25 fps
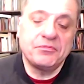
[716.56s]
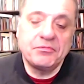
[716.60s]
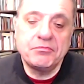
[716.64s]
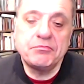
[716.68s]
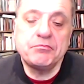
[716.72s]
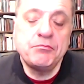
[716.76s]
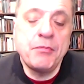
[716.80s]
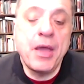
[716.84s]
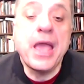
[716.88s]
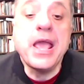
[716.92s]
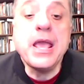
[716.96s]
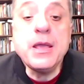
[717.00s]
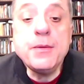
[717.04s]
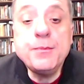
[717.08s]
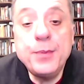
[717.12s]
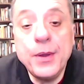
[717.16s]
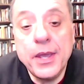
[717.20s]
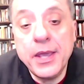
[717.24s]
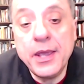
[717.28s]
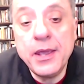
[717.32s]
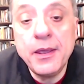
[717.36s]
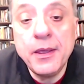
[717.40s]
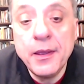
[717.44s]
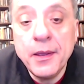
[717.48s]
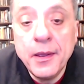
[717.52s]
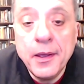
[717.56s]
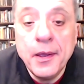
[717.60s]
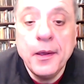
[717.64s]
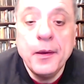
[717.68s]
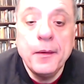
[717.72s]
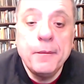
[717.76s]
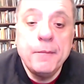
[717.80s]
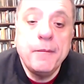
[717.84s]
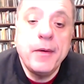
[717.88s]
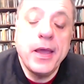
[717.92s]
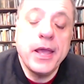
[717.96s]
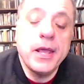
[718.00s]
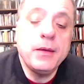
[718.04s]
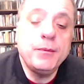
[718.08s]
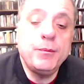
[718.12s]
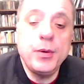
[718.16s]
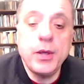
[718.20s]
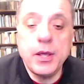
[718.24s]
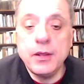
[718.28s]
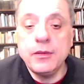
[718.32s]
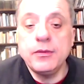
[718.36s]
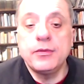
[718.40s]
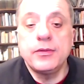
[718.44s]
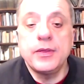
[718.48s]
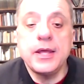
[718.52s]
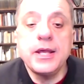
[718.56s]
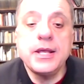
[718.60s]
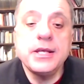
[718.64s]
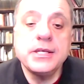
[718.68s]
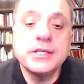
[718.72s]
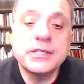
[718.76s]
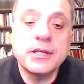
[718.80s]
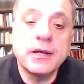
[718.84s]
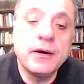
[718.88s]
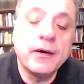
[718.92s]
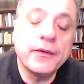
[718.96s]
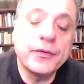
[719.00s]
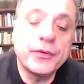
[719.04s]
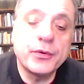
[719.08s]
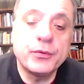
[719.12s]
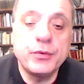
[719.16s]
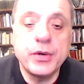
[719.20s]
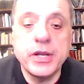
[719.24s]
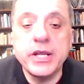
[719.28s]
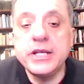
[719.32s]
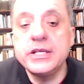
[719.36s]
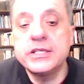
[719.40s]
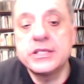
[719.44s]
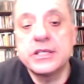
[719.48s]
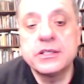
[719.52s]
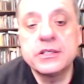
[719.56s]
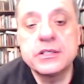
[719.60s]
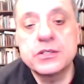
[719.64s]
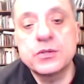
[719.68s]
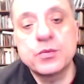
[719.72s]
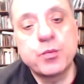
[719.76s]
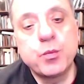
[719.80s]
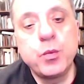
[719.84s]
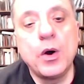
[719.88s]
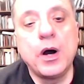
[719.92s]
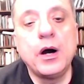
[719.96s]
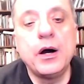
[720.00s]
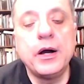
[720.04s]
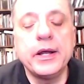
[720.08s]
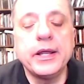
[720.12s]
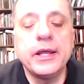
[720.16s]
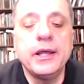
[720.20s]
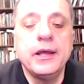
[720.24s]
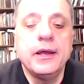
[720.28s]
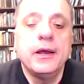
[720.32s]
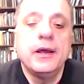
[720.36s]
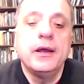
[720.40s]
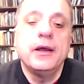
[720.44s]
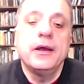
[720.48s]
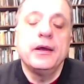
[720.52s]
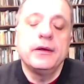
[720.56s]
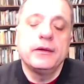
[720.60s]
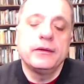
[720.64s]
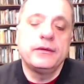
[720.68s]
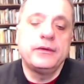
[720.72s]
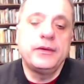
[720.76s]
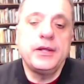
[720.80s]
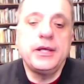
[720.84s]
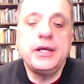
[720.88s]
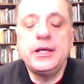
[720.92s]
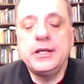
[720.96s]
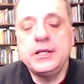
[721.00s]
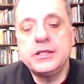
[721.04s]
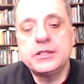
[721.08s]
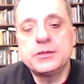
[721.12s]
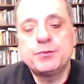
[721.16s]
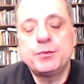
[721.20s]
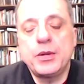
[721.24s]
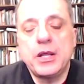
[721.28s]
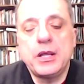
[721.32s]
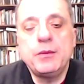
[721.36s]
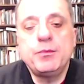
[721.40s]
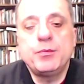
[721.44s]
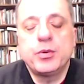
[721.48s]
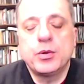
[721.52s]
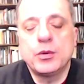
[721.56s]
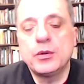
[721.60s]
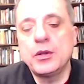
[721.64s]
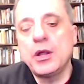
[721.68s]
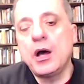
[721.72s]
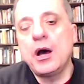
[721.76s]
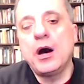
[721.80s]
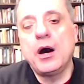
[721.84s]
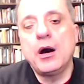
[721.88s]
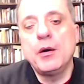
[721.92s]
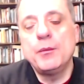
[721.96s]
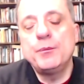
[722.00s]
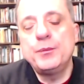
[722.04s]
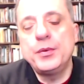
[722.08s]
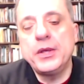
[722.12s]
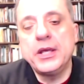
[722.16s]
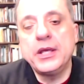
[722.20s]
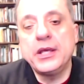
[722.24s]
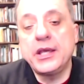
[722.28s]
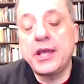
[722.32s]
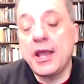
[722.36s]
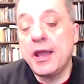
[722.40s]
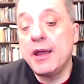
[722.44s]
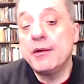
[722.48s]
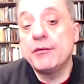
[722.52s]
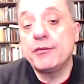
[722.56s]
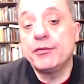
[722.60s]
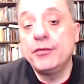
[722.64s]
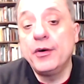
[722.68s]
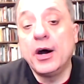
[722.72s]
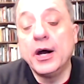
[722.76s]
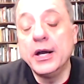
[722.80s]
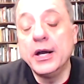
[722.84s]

maybe these are the reasons why these people are being kept,